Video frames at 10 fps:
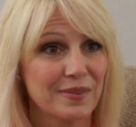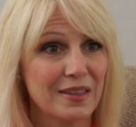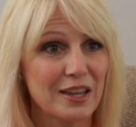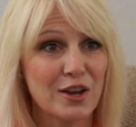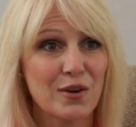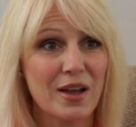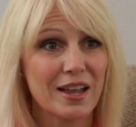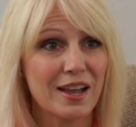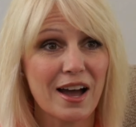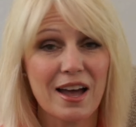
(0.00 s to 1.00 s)
You know,
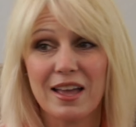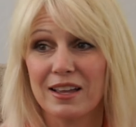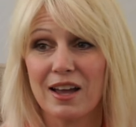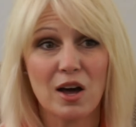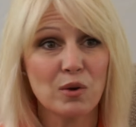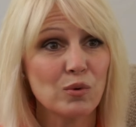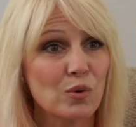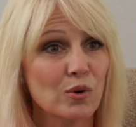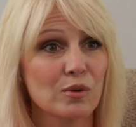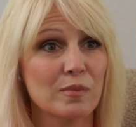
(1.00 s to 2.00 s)
and God will
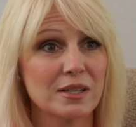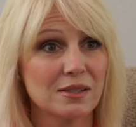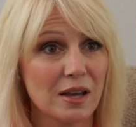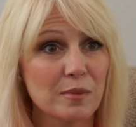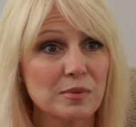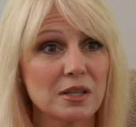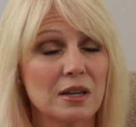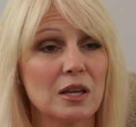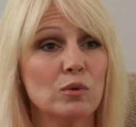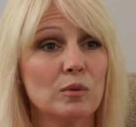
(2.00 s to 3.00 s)
order my steps,
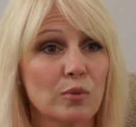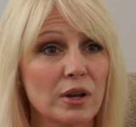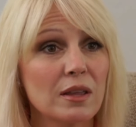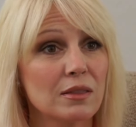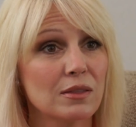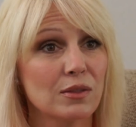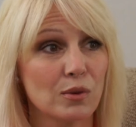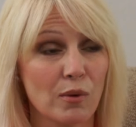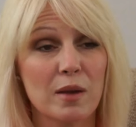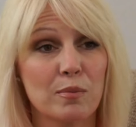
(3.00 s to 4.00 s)
and He will bring
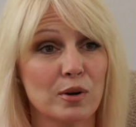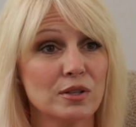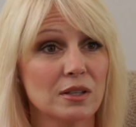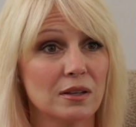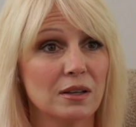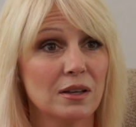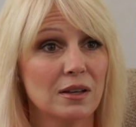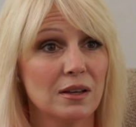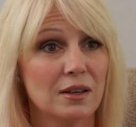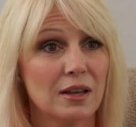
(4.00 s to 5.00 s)
the right person,
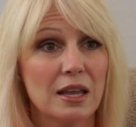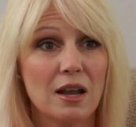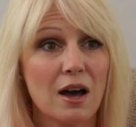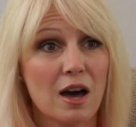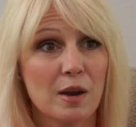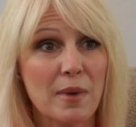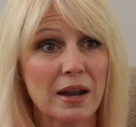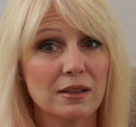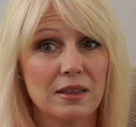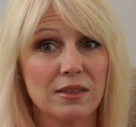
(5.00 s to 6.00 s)
and not
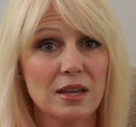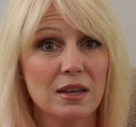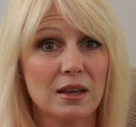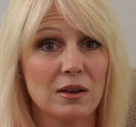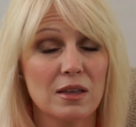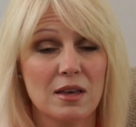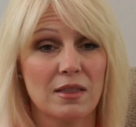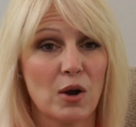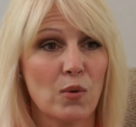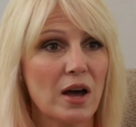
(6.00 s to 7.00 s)
automatically thinking
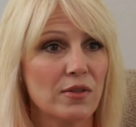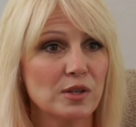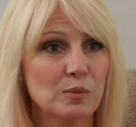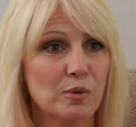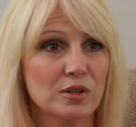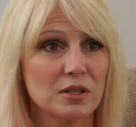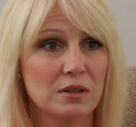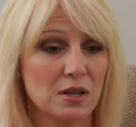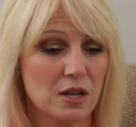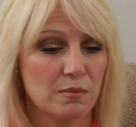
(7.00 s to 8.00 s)
that, wow, this
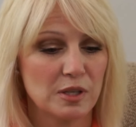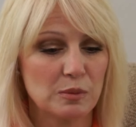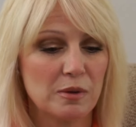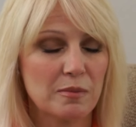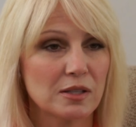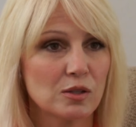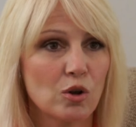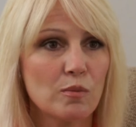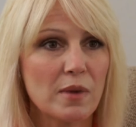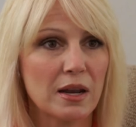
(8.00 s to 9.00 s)
person must be my
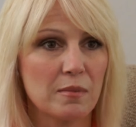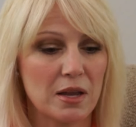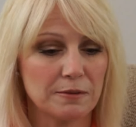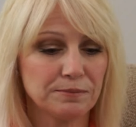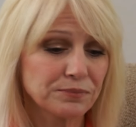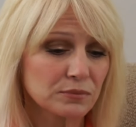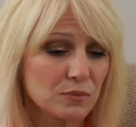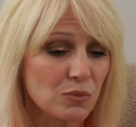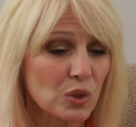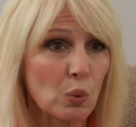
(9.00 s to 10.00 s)
soulmate. I mean,
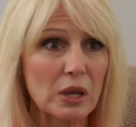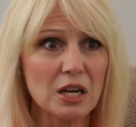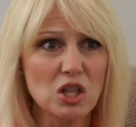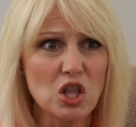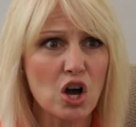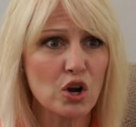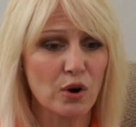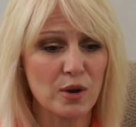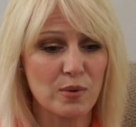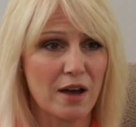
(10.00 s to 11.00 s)
we get along
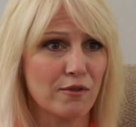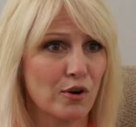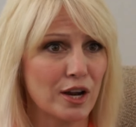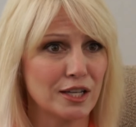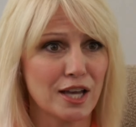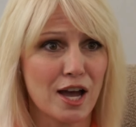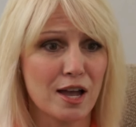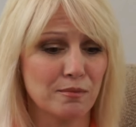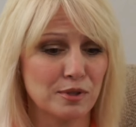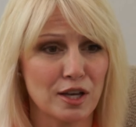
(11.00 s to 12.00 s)
great, we have a great
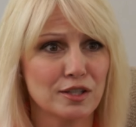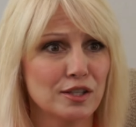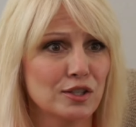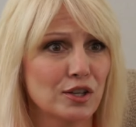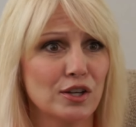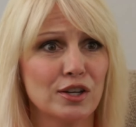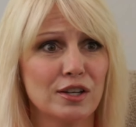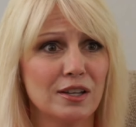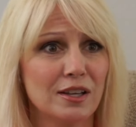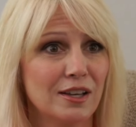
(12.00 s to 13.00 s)
time, sex is
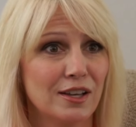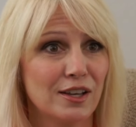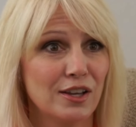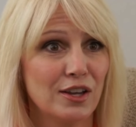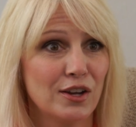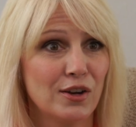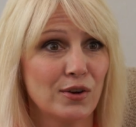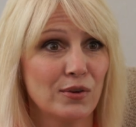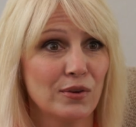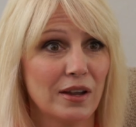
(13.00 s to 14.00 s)
good, you
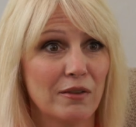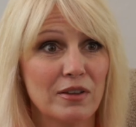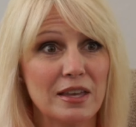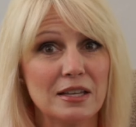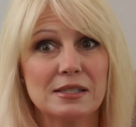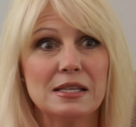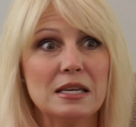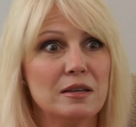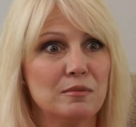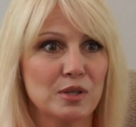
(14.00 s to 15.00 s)
know, everything
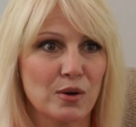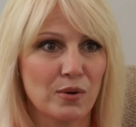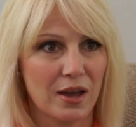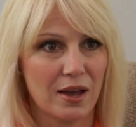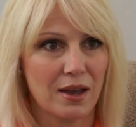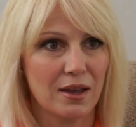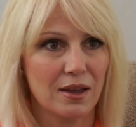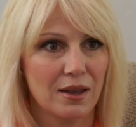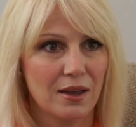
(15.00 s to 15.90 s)
seems okay.